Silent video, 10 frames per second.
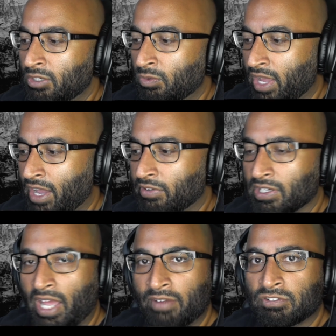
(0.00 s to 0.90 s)
we have our
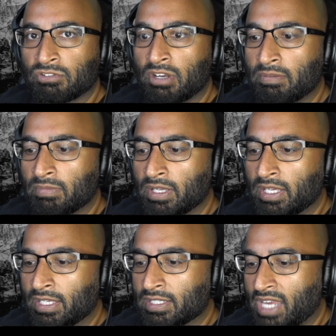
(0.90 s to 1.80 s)
live stream
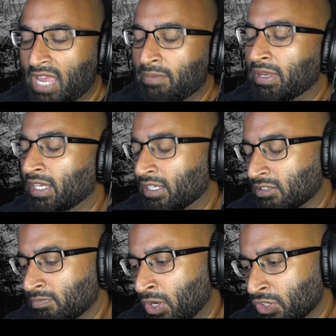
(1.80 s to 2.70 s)
gaming.
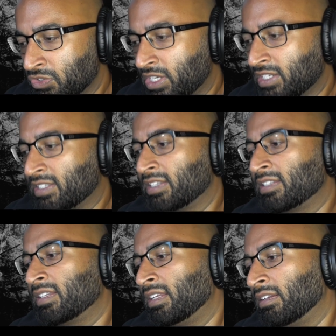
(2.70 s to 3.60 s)
It's mostly
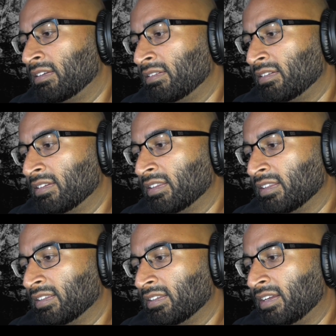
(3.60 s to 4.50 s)
consistent.
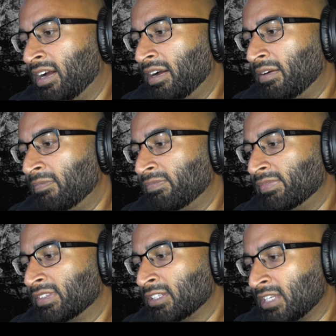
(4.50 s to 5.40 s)
Um,
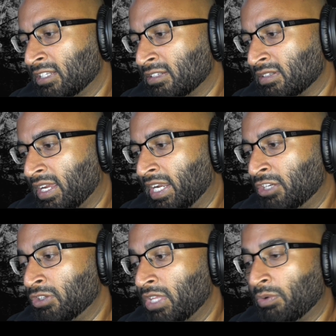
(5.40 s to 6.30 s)
sometimes, and I
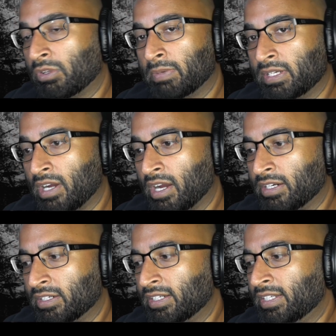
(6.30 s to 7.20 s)
do that with my
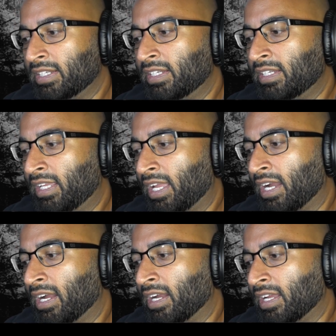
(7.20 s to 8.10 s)
daughter
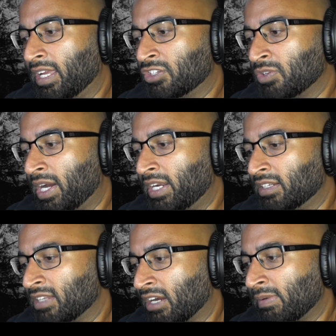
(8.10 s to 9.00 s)
uh, and try to
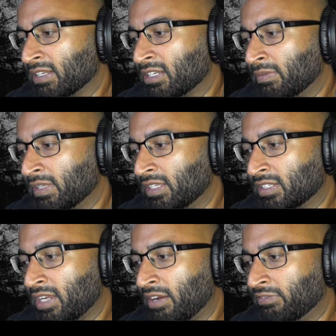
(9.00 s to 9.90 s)
talk about some of this
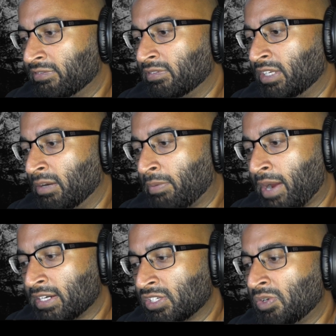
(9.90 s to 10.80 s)
stuff in a
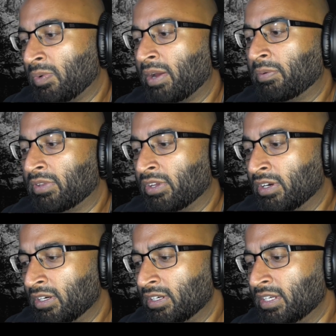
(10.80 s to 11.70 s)
practical way with
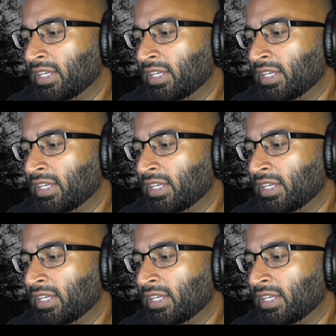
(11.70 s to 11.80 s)
her